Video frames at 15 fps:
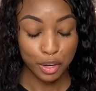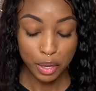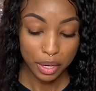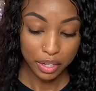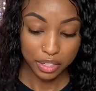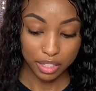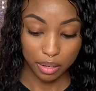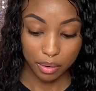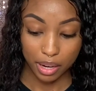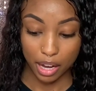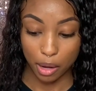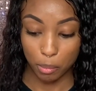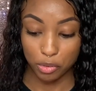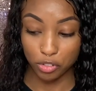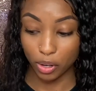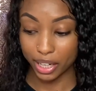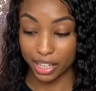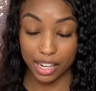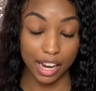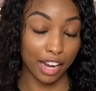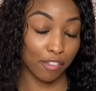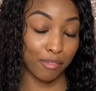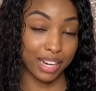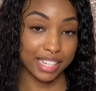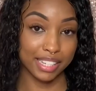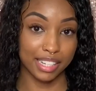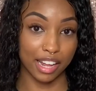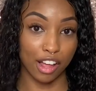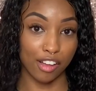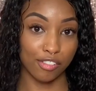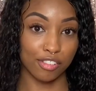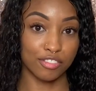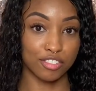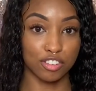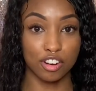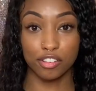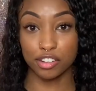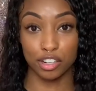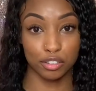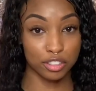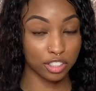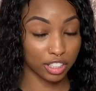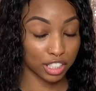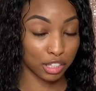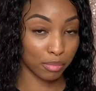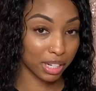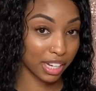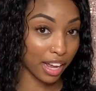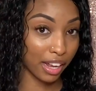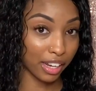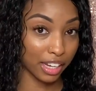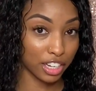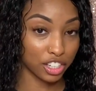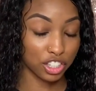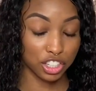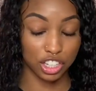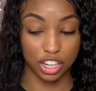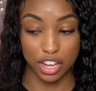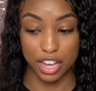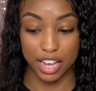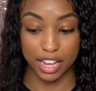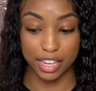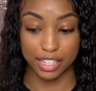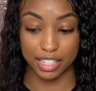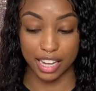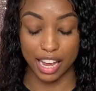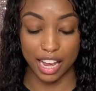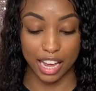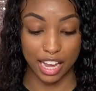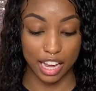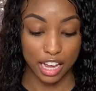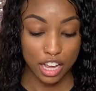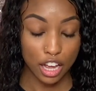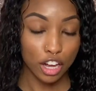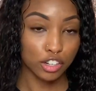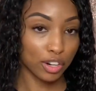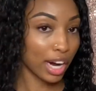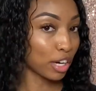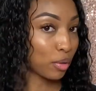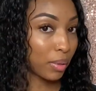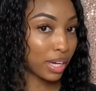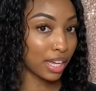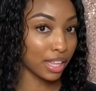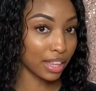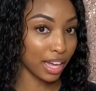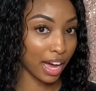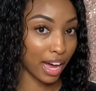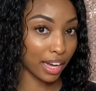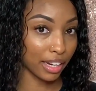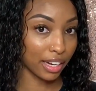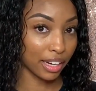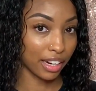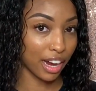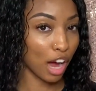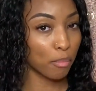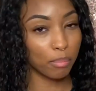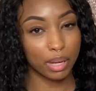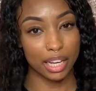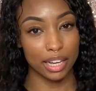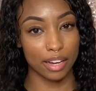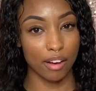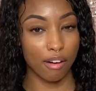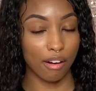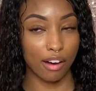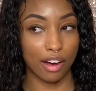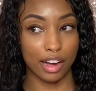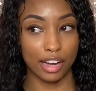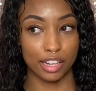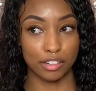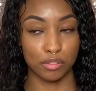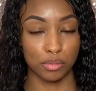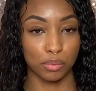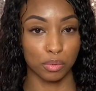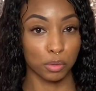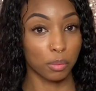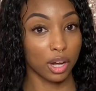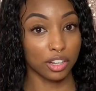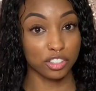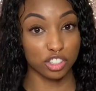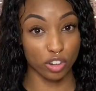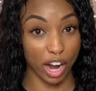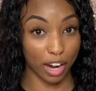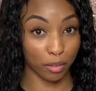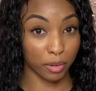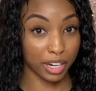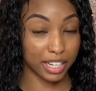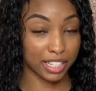So before I get ahead of myself, if you don't know who Trixie Mattel is, she is a drag queen that got big on RuPaul's Drag Race.